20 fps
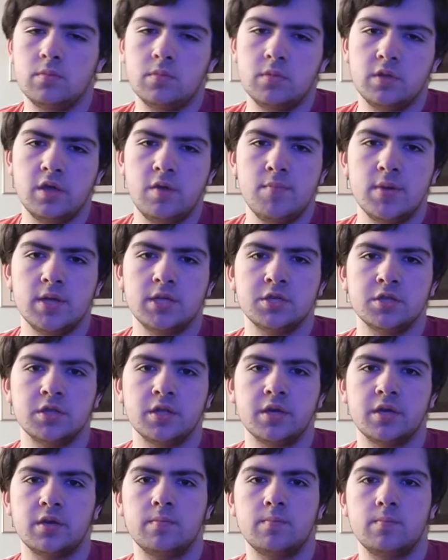he mentioned
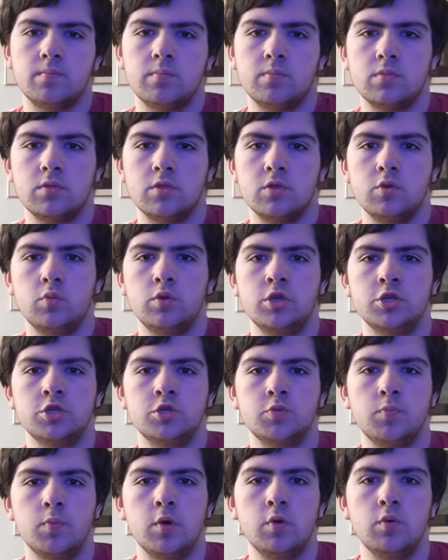like when you
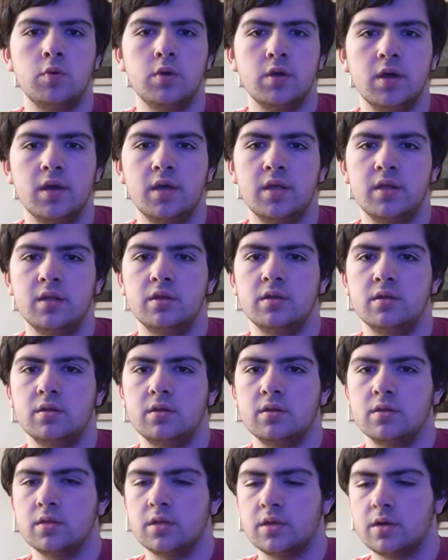smoke and
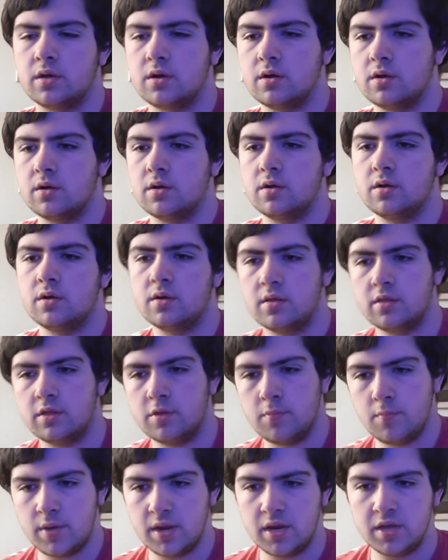like the
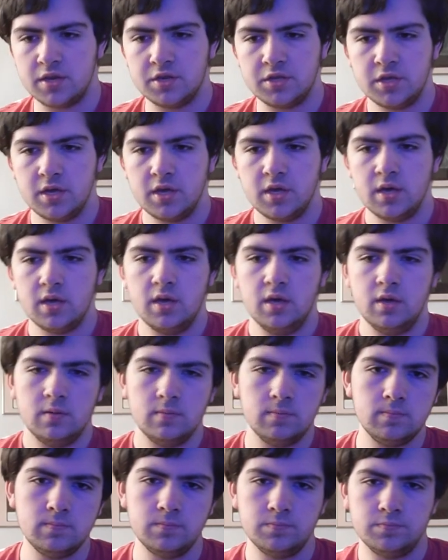minute
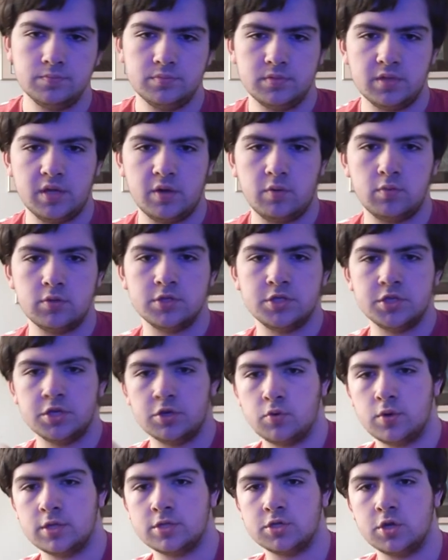that one
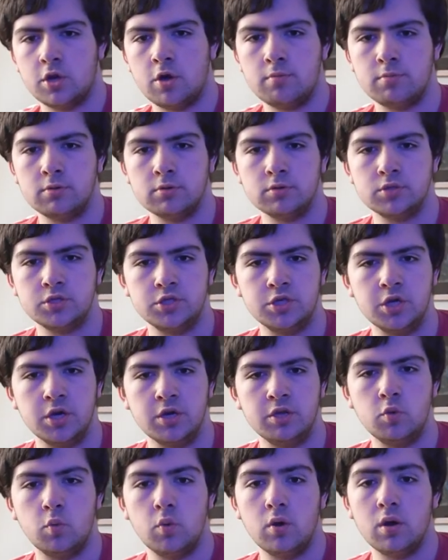cigarette's almost done,
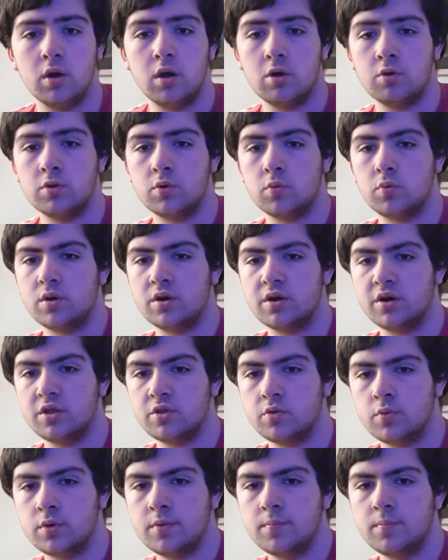you already want another
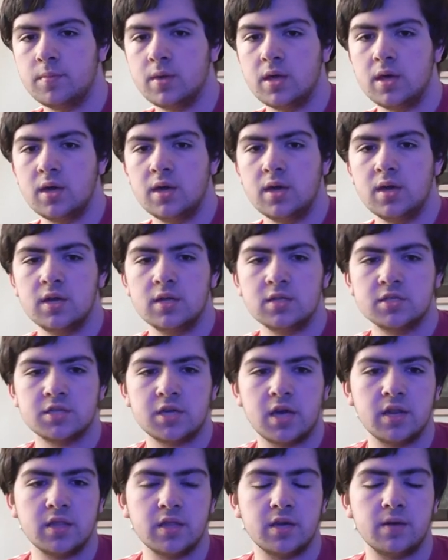one. It's
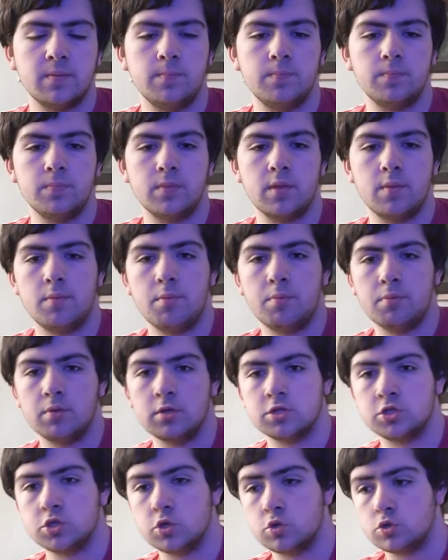kind of like people on
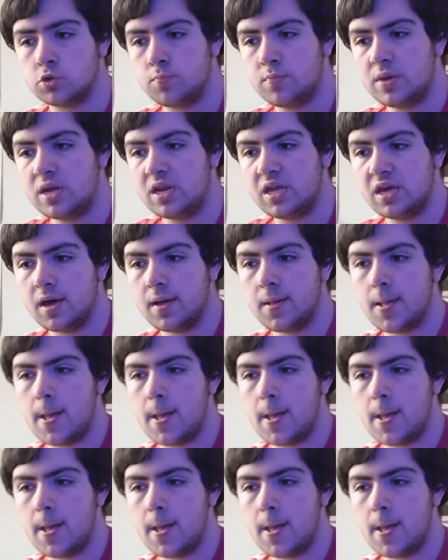social media.